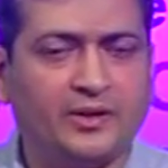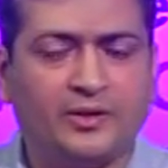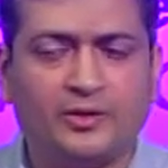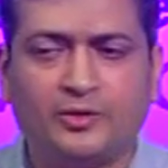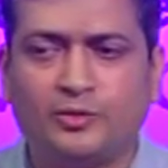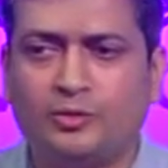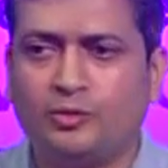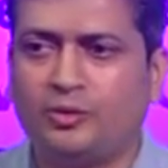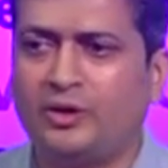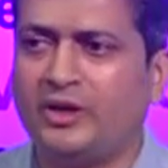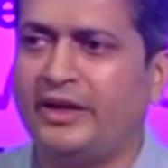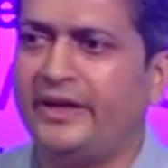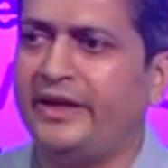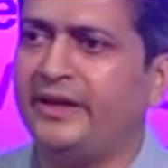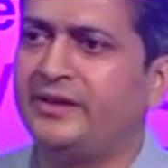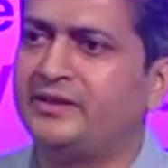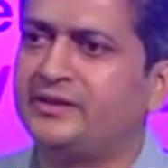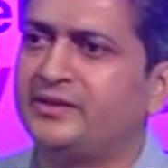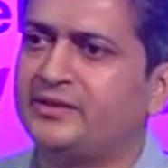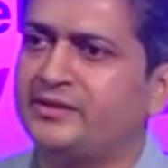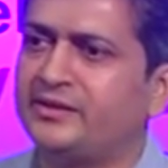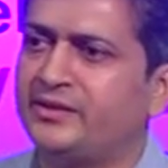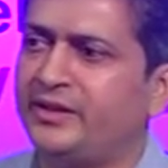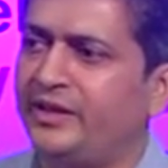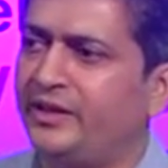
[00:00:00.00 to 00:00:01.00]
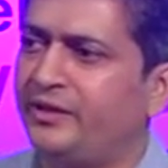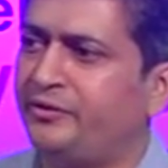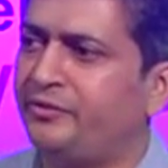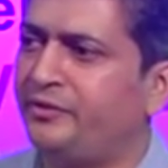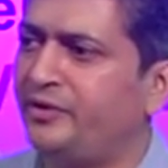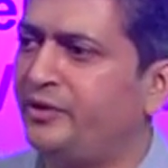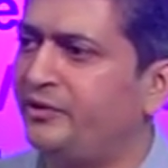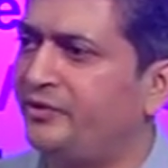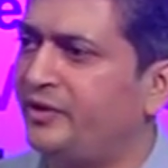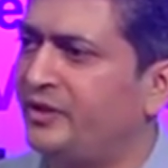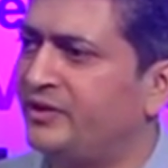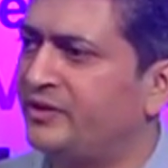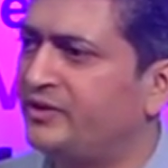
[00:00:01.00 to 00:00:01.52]
who likes safe
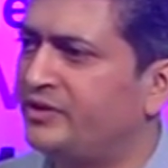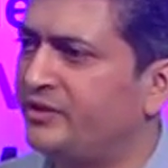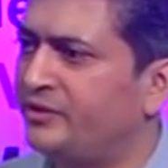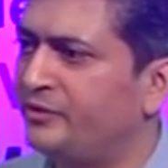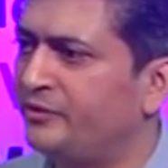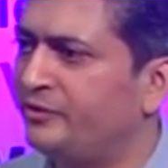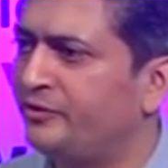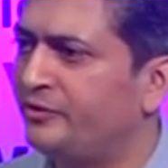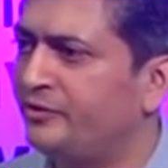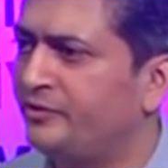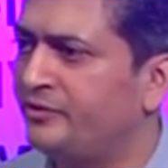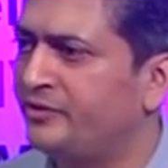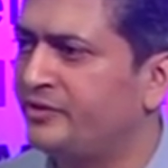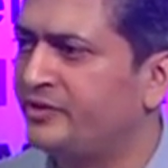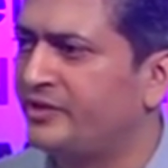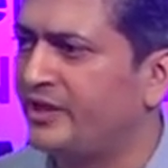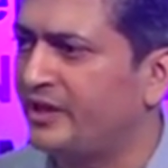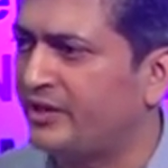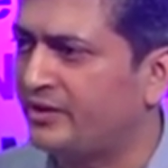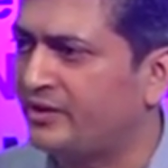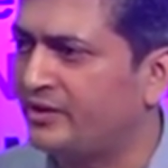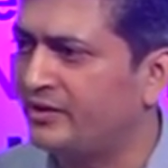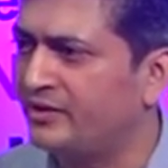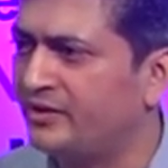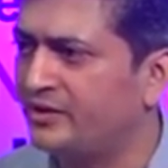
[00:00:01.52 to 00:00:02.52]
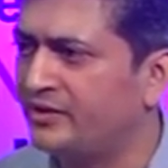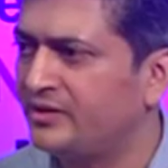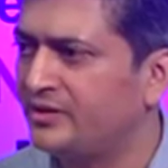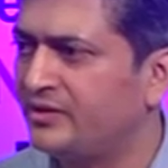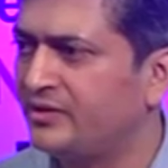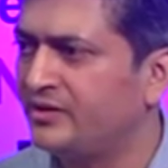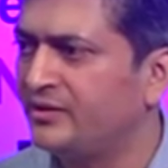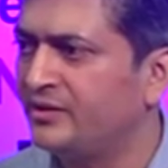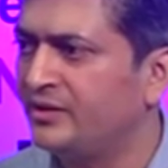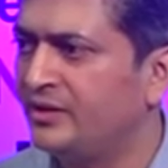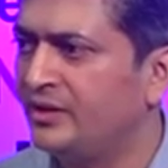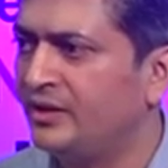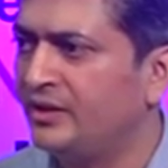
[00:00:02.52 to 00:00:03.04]
defensive sectors
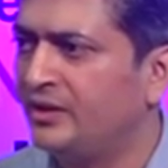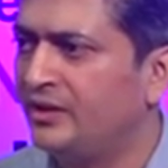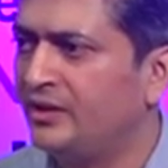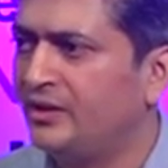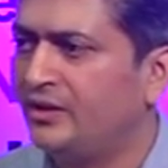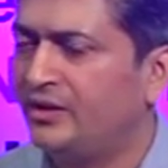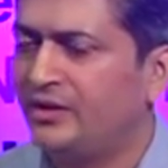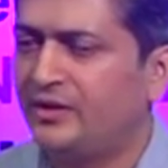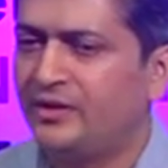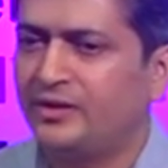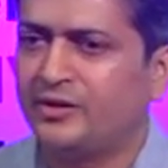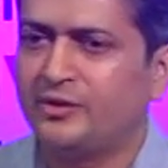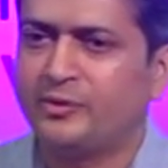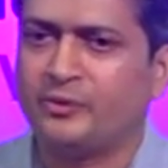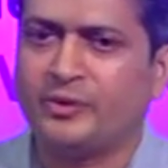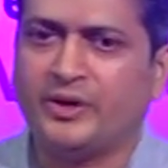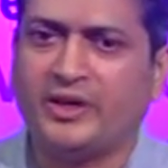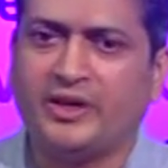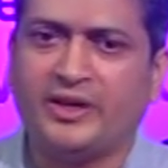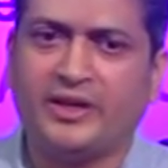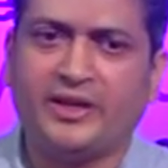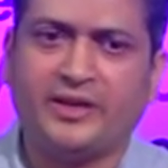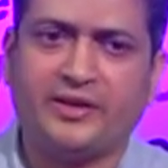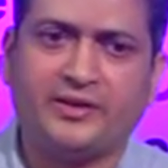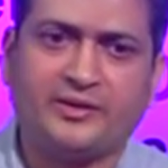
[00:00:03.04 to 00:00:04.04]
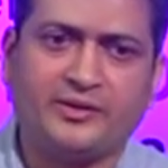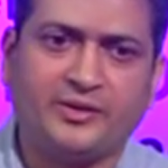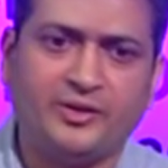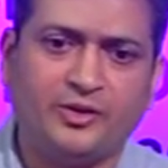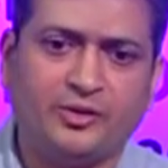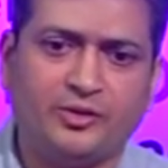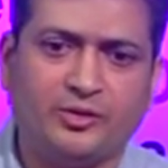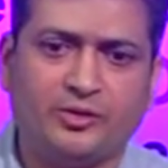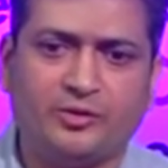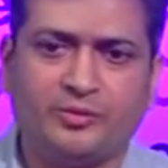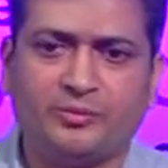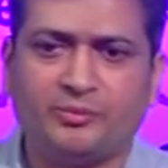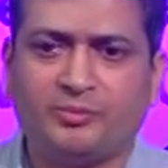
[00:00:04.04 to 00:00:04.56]
where
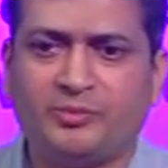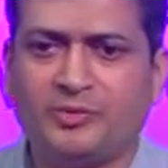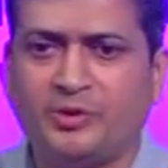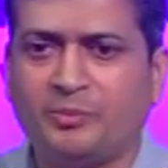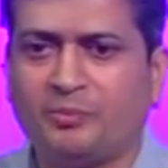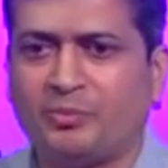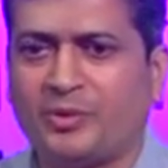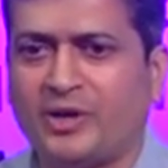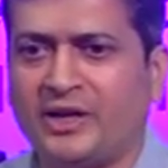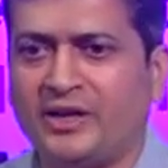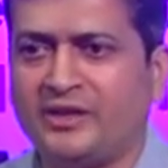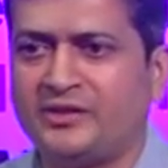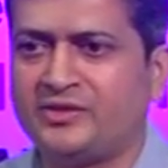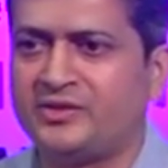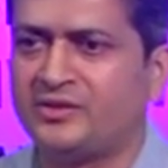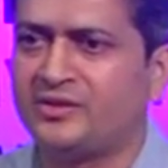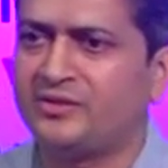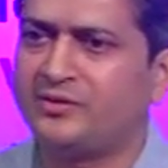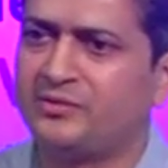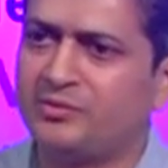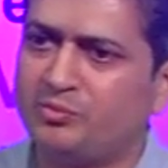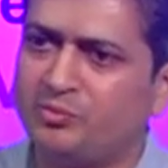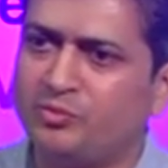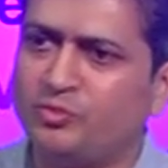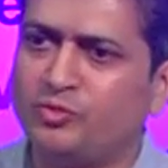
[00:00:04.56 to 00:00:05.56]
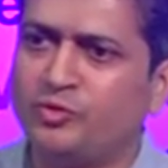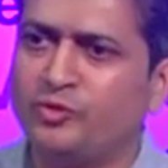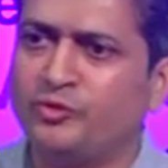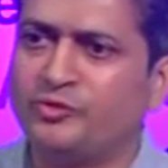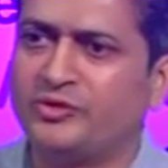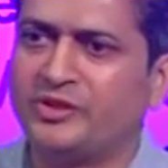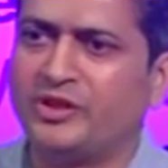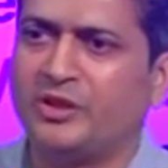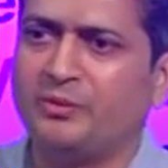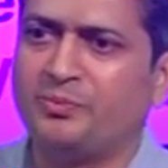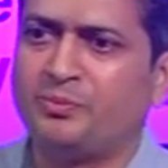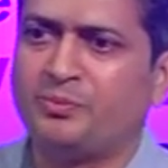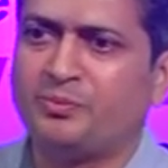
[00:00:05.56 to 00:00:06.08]
the price moves
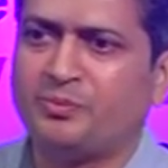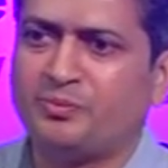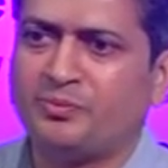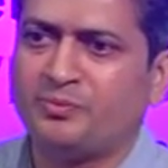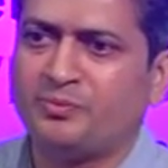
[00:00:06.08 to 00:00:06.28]
up